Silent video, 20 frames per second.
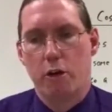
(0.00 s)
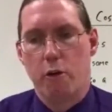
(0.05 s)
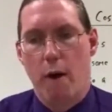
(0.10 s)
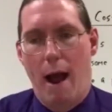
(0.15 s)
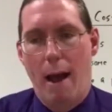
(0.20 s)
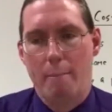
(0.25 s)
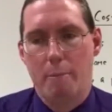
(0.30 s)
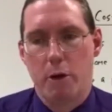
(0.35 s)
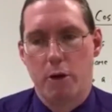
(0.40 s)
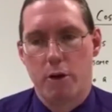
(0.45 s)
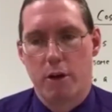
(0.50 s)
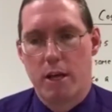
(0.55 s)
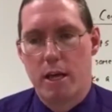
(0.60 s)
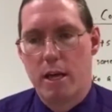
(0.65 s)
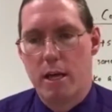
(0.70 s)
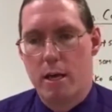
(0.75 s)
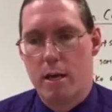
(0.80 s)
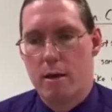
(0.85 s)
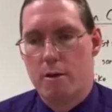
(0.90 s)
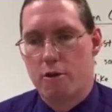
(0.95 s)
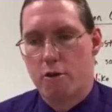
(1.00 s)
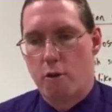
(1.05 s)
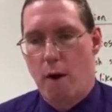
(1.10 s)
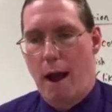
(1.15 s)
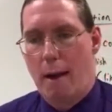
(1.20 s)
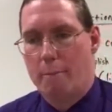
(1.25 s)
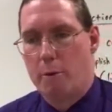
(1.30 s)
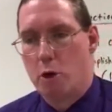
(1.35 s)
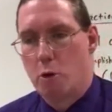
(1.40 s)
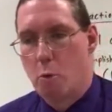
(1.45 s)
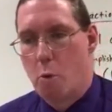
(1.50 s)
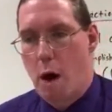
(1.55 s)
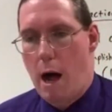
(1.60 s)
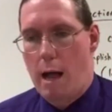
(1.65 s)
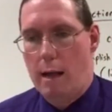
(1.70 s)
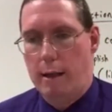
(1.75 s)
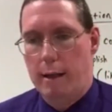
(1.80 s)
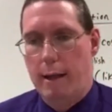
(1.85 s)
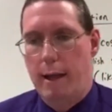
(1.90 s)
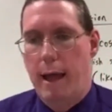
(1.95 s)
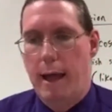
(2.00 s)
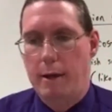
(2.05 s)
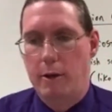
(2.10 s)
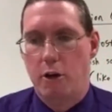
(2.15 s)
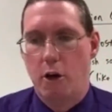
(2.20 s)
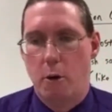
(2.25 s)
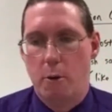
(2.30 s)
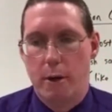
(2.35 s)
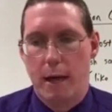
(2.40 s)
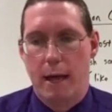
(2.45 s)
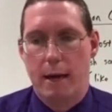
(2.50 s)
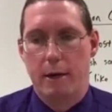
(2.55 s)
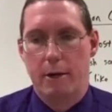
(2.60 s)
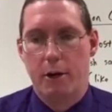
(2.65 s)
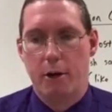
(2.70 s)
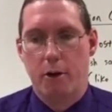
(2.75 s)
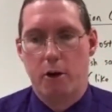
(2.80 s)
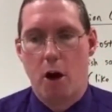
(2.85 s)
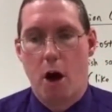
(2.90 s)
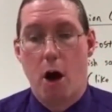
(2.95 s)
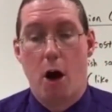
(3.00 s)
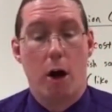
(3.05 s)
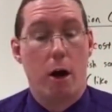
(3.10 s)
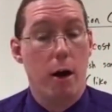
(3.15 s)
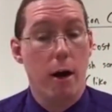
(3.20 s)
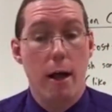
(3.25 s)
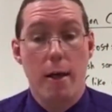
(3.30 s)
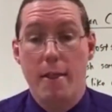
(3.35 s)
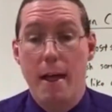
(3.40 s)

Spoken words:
grab your keys, grab your wallet, and go get in your car.